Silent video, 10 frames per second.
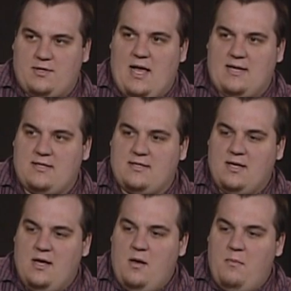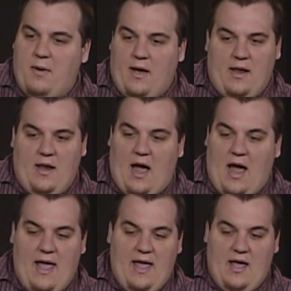those glasses. But
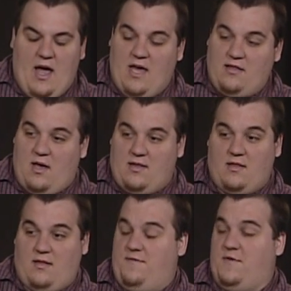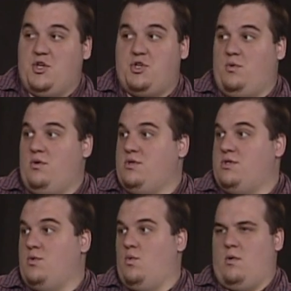I thought that the
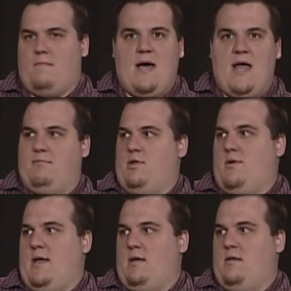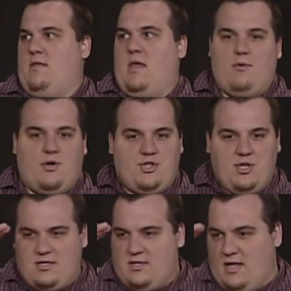visuals were mind-blowing. They
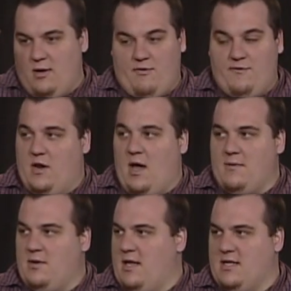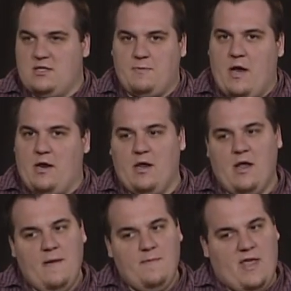were phenomenal and spot on.
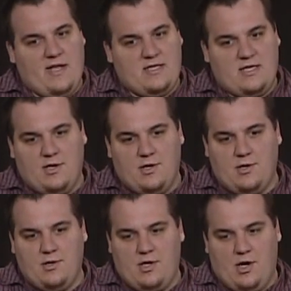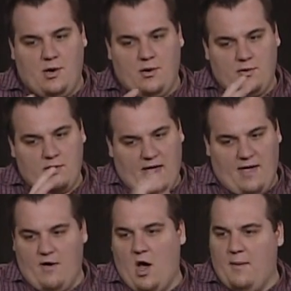They still,
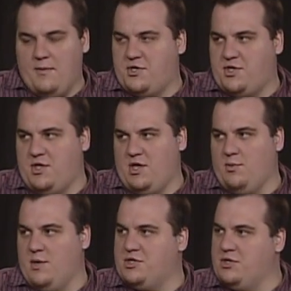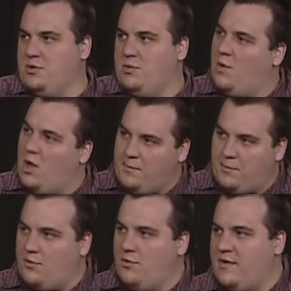gave homage to the original while
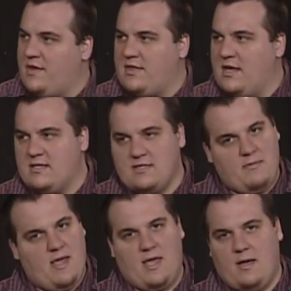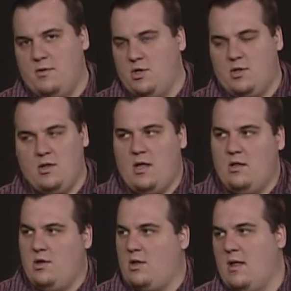improving things and making them
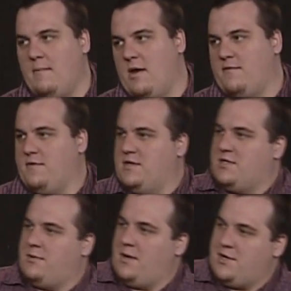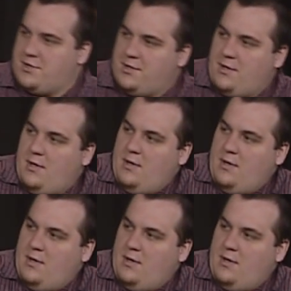look a lot better for this iteration.